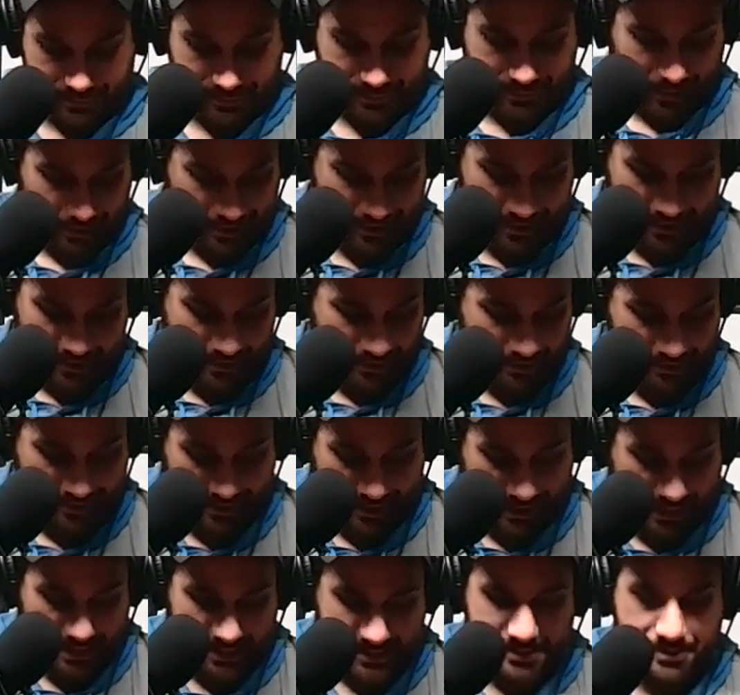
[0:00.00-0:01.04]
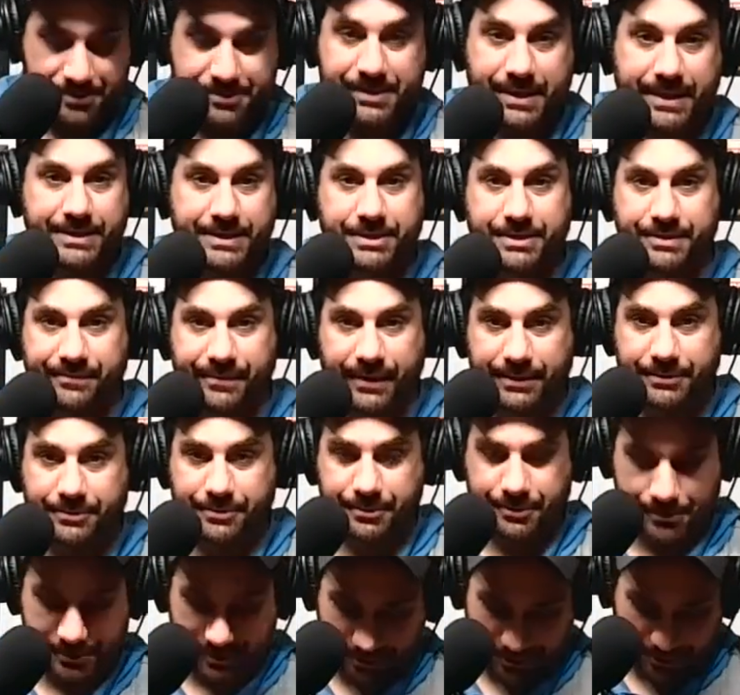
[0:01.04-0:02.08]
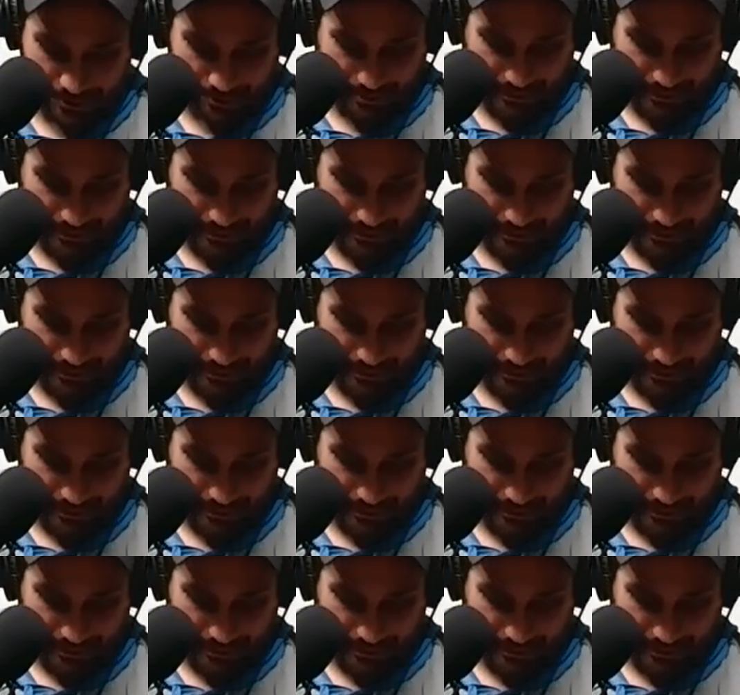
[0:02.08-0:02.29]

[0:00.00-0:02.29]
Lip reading: there's guys, there's aging veterans, there's your